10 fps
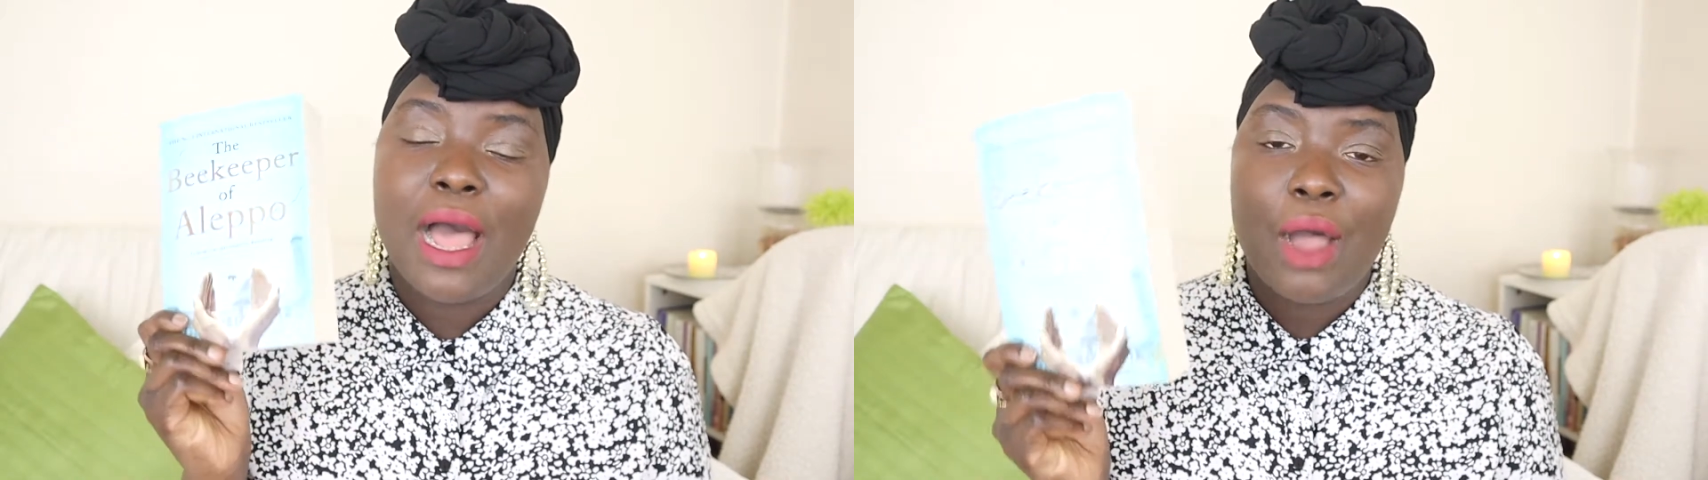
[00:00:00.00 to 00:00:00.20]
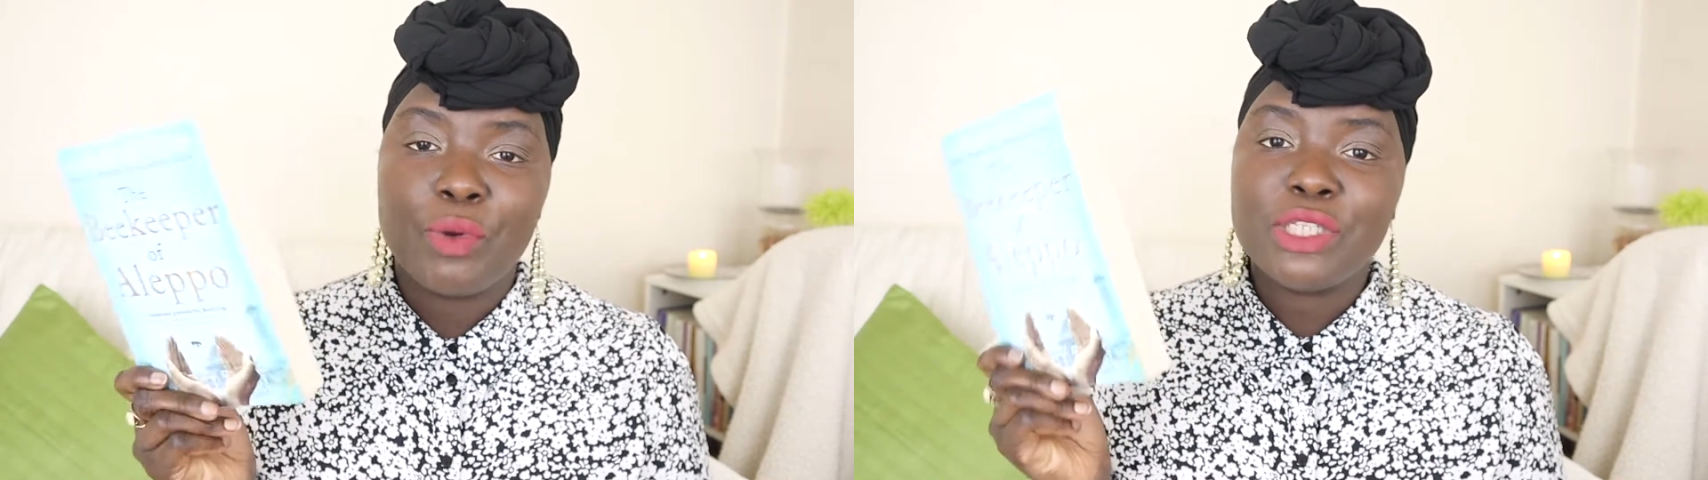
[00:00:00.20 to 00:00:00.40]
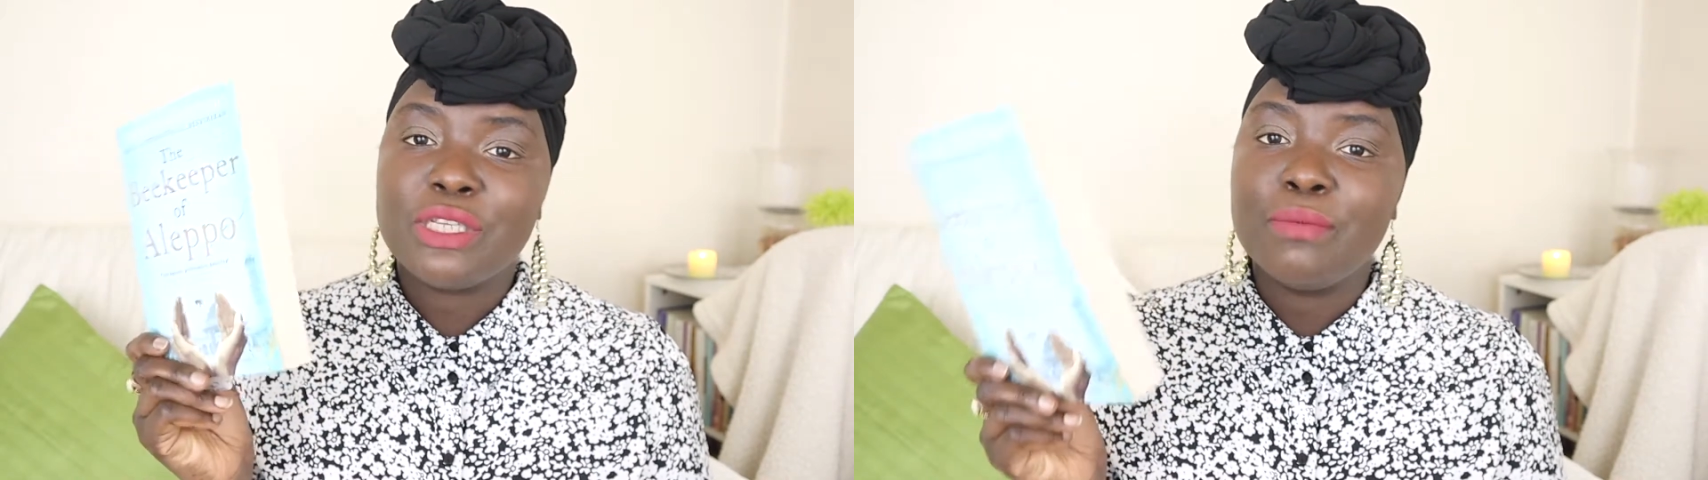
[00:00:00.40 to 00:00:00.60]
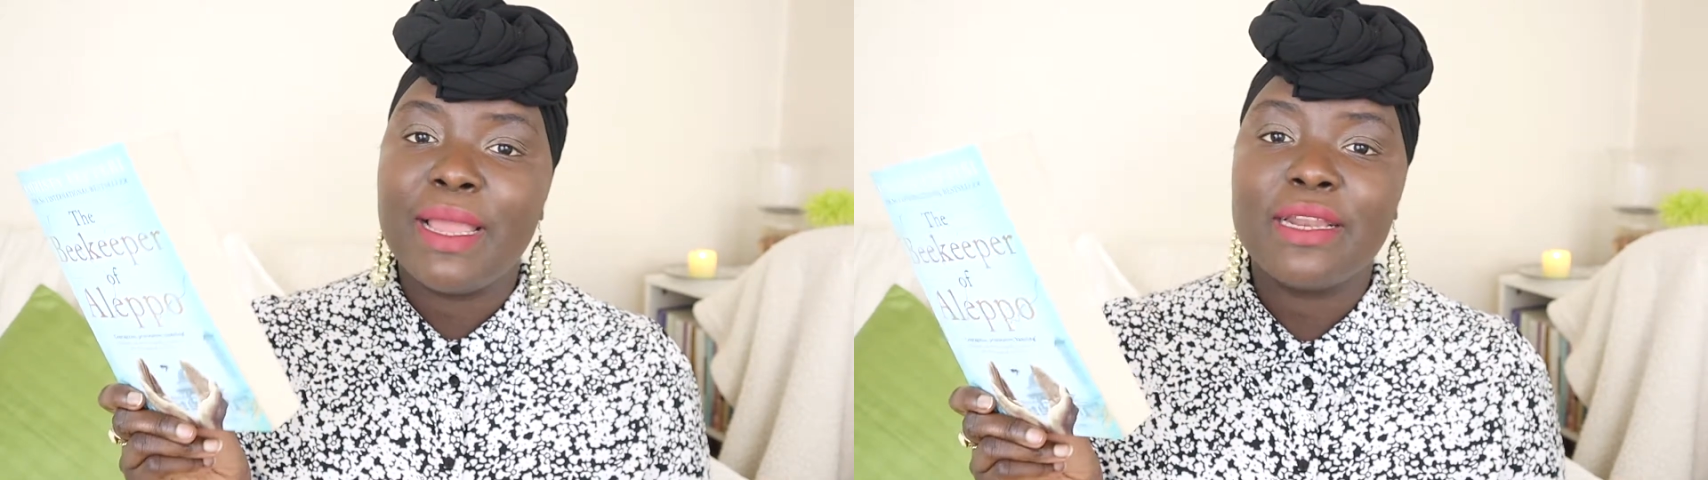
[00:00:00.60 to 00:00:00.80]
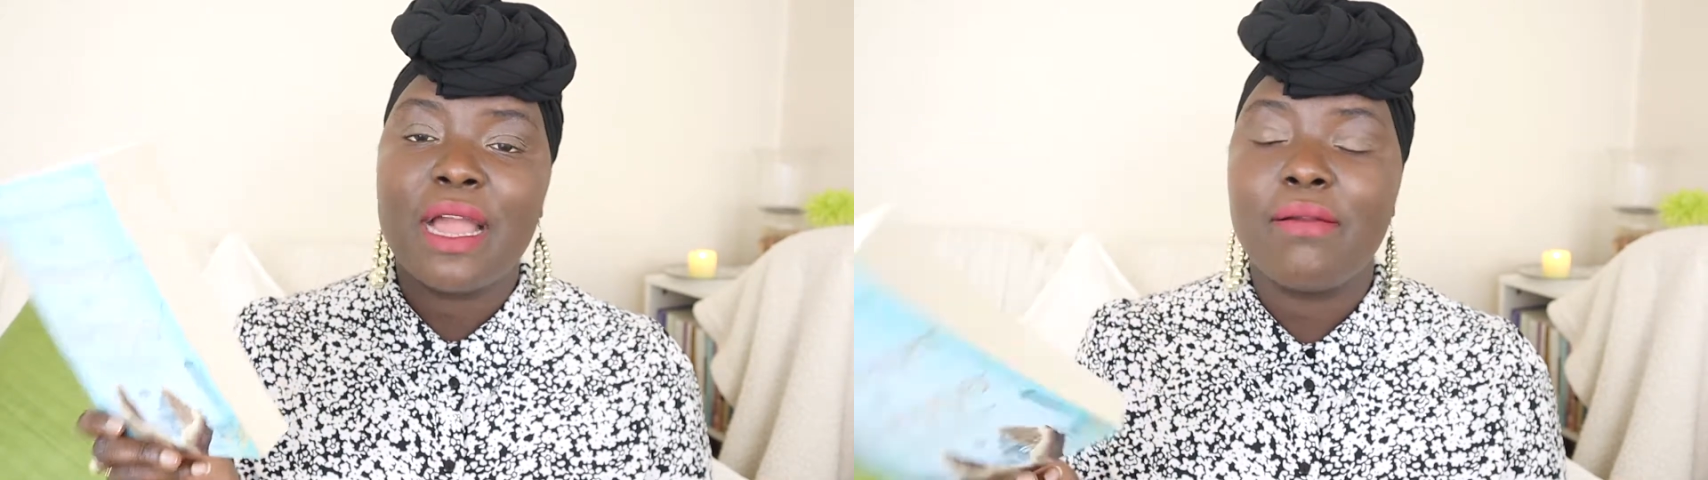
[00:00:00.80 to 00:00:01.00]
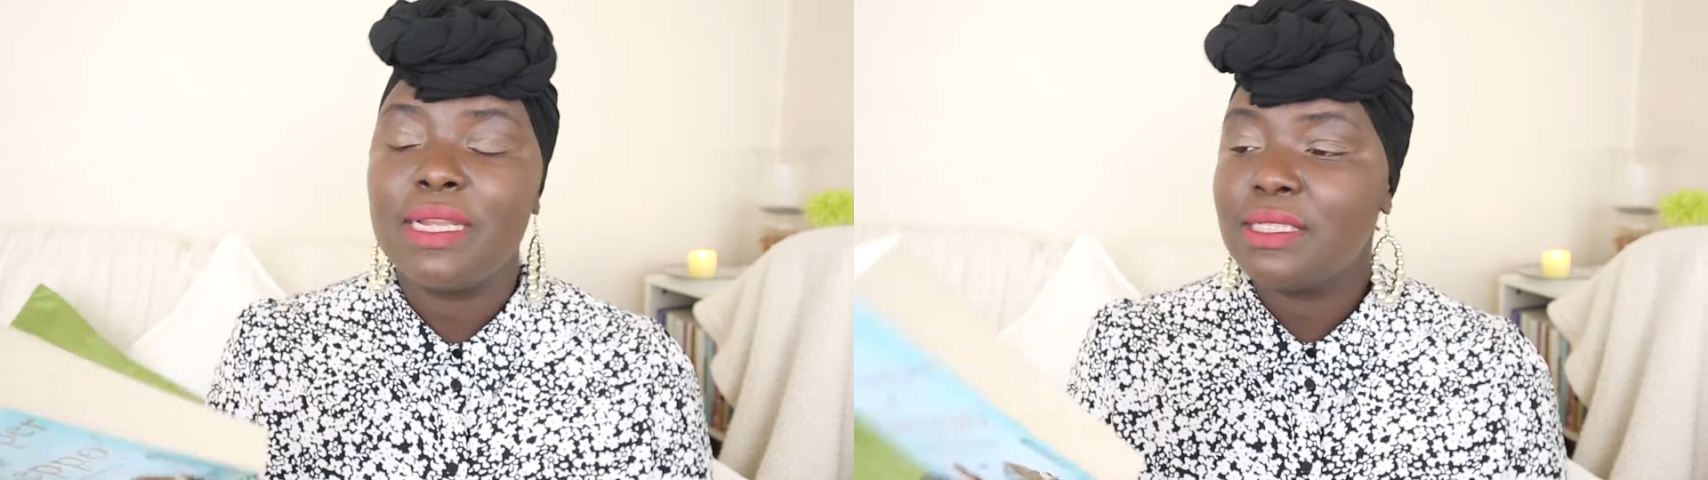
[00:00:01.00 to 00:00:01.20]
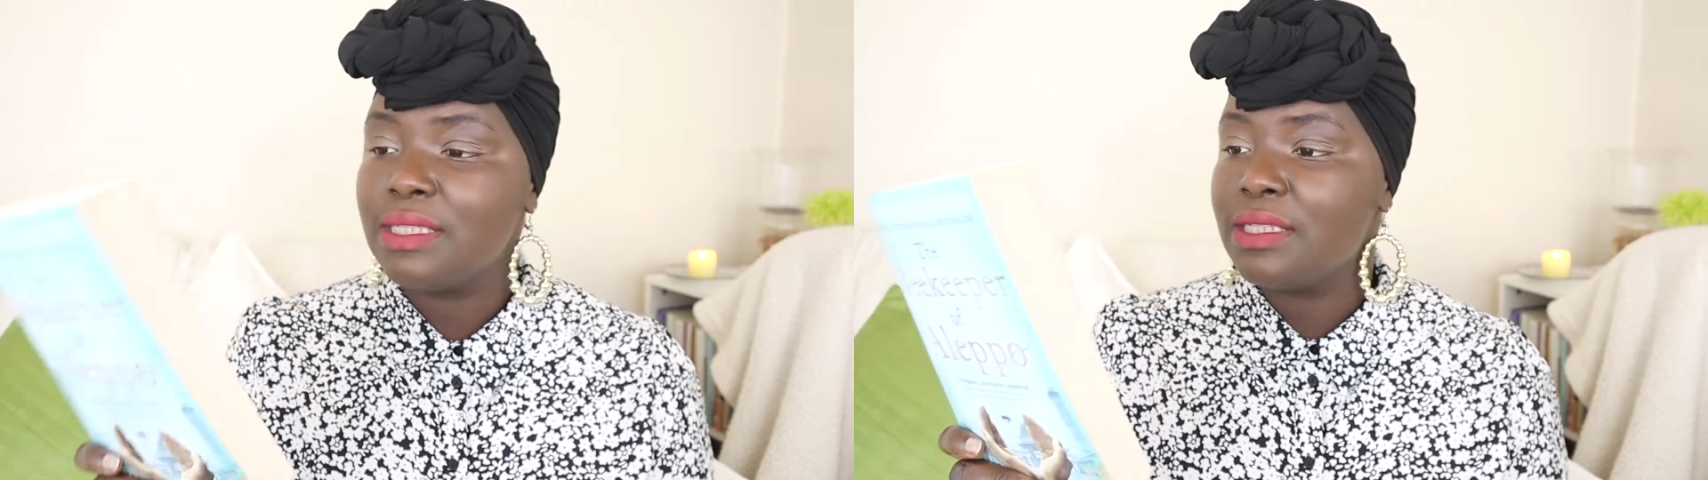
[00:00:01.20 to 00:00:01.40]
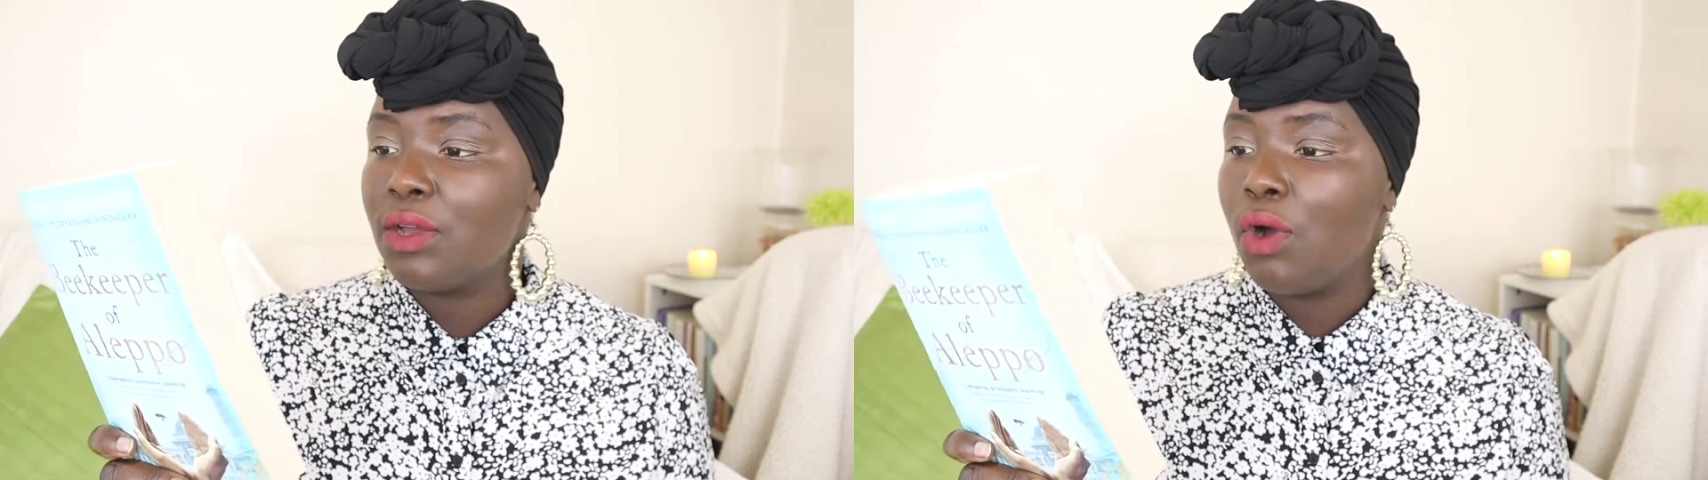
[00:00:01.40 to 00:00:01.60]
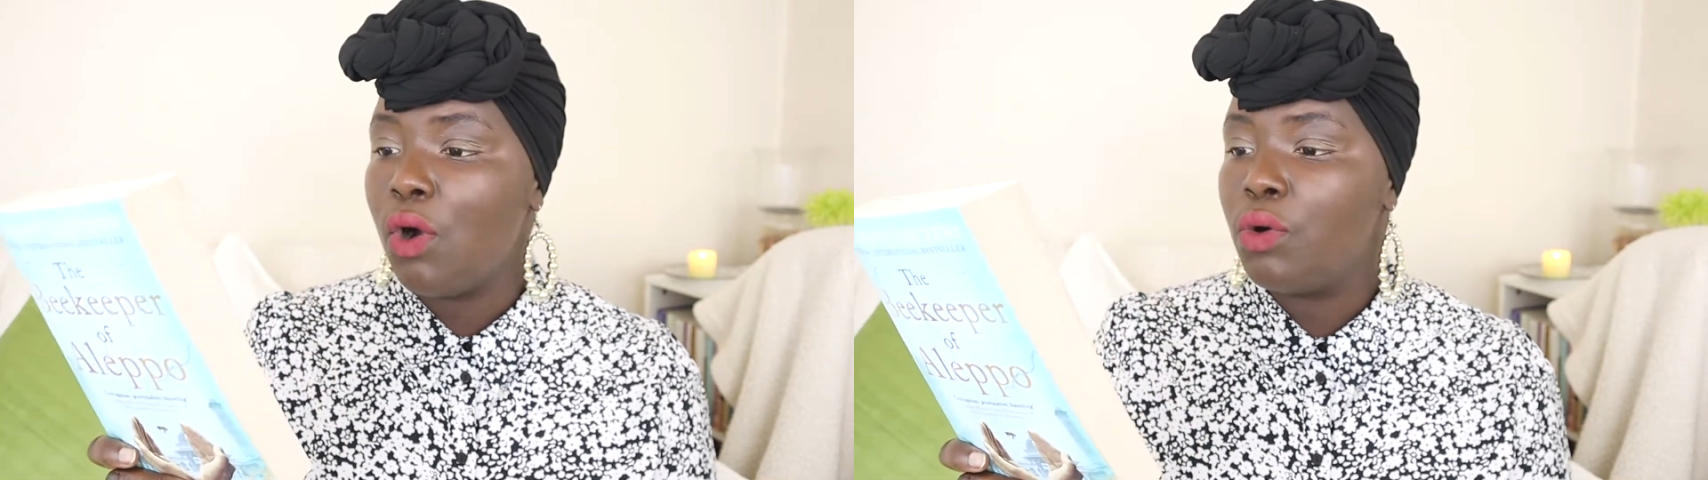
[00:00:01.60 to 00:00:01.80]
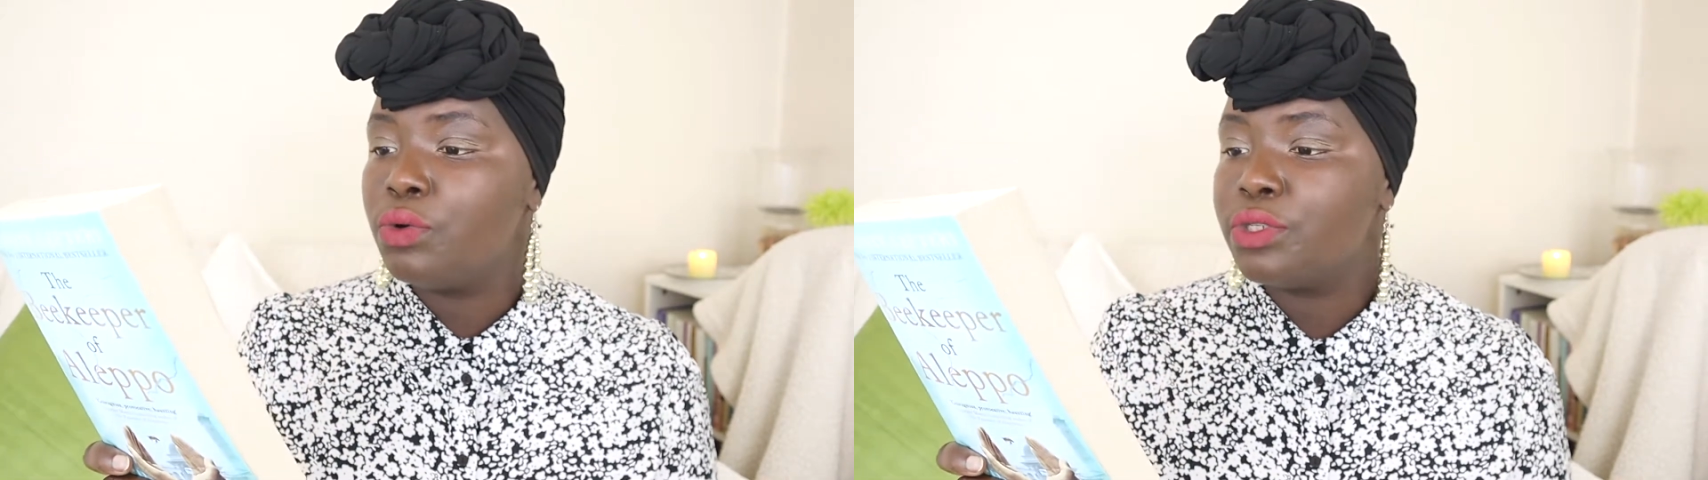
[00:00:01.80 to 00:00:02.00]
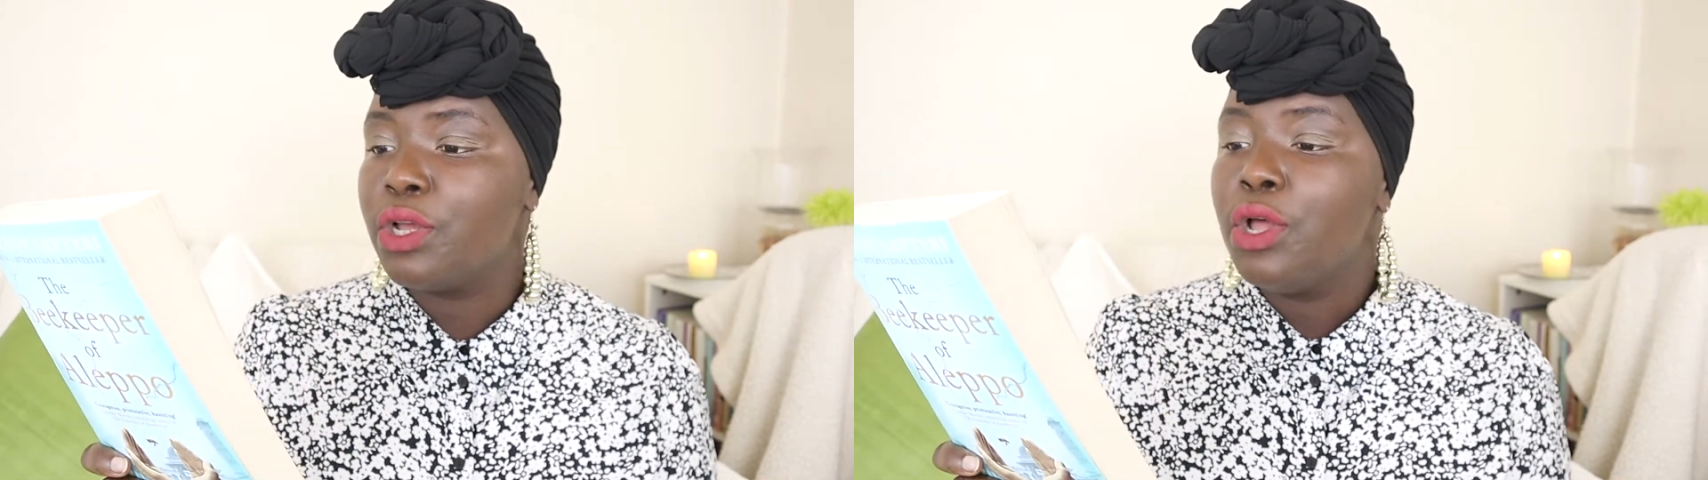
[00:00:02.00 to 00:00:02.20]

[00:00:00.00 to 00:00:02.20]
our two main characters called